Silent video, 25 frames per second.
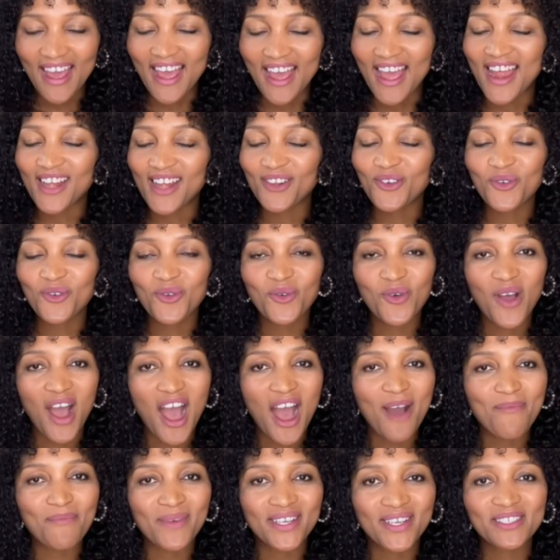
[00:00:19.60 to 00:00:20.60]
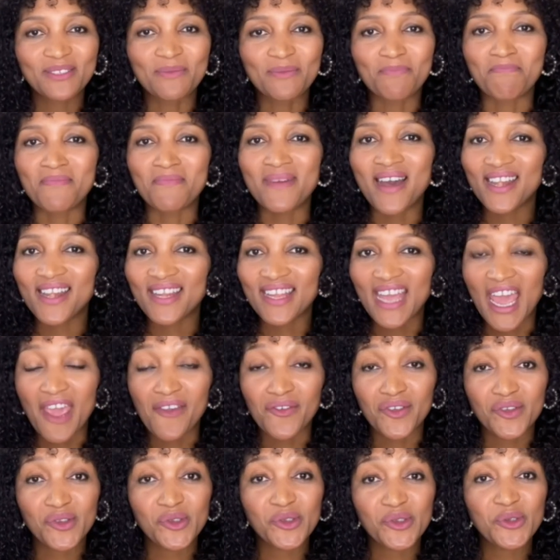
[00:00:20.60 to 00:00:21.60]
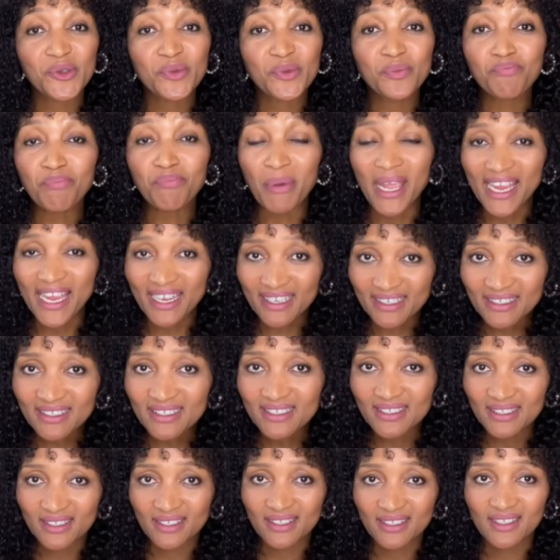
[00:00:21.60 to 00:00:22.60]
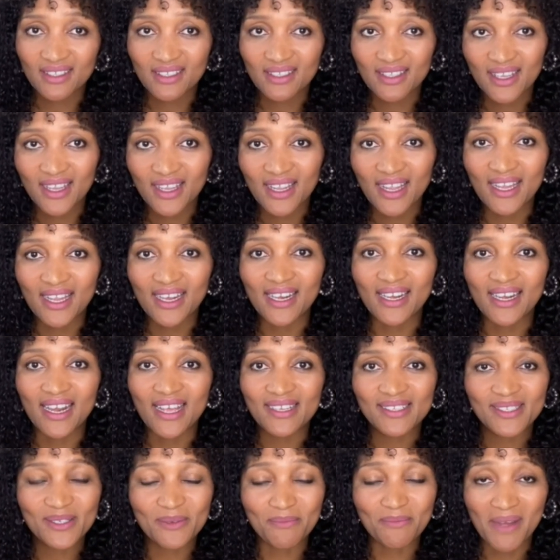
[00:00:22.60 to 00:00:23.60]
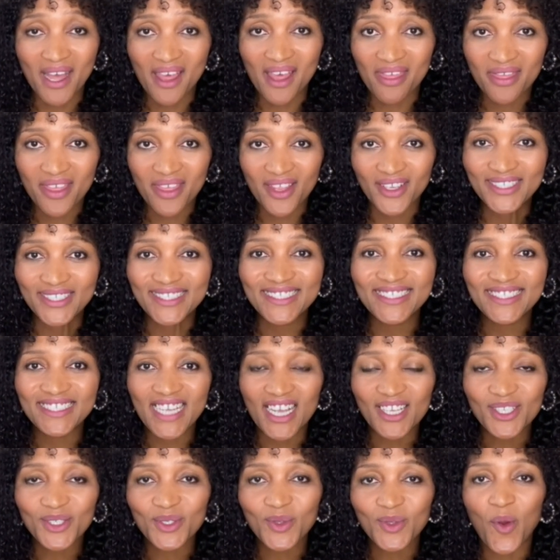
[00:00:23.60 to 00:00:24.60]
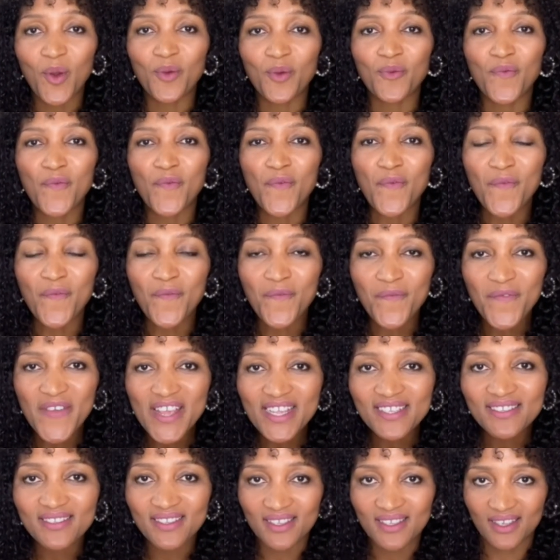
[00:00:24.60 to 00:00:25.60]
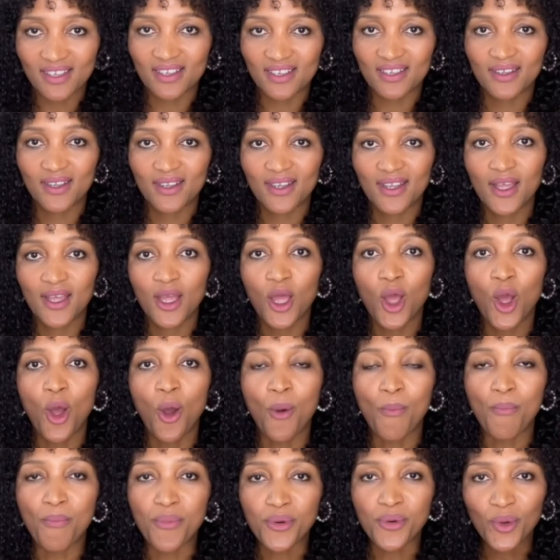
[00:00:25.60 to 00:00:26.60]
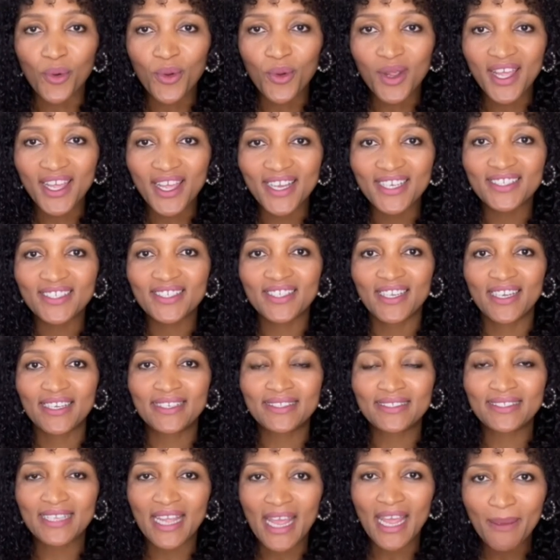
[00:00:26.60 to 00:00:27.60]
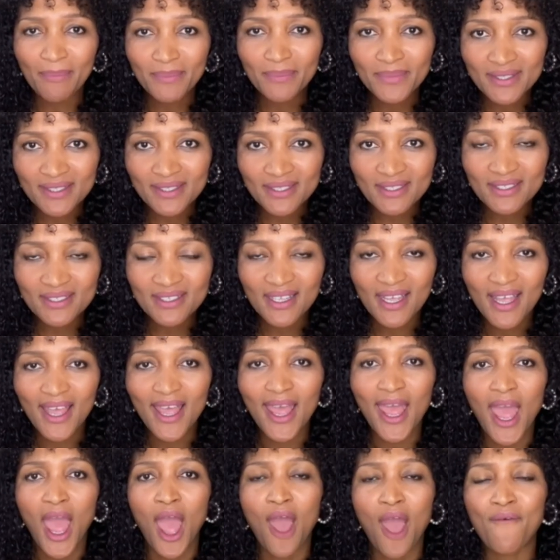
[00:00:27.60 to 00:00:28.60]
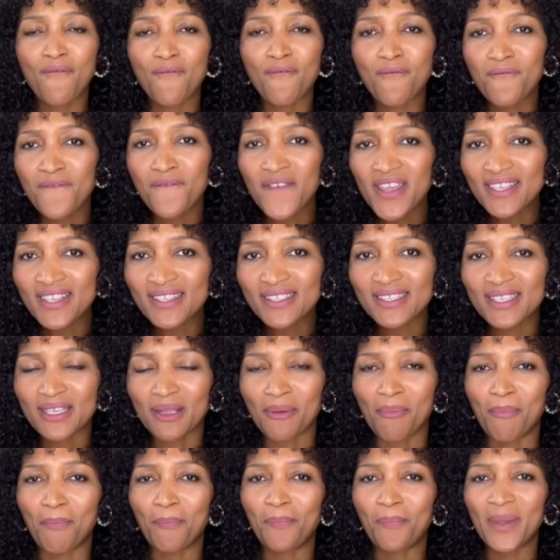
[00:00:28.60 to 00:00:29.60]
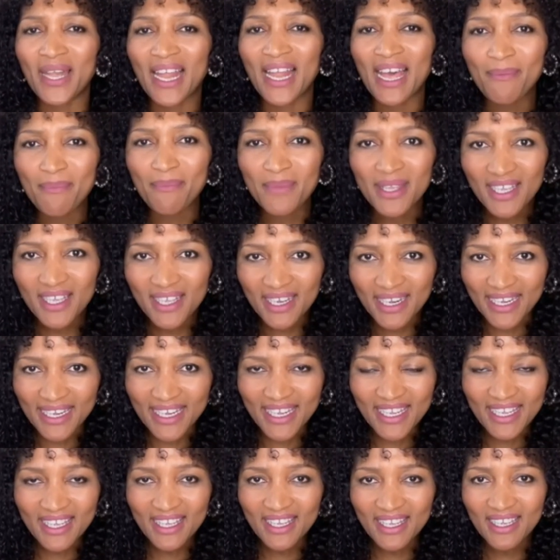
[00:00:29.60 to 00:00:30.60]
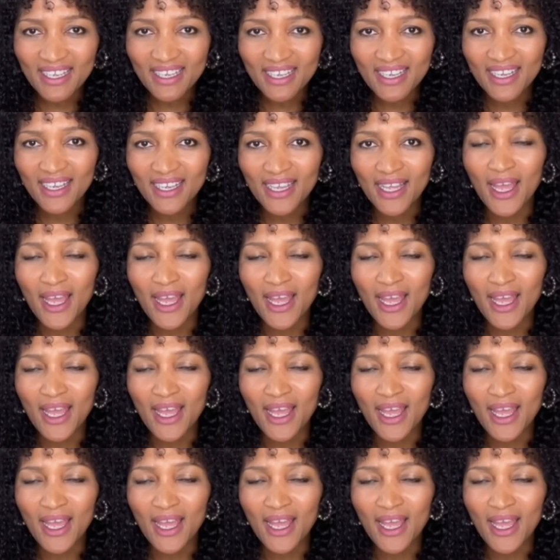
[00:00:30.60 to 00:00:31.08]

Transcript: I don't know how much money I spent last month just on fixing broken taps, fixing plumbing leaking,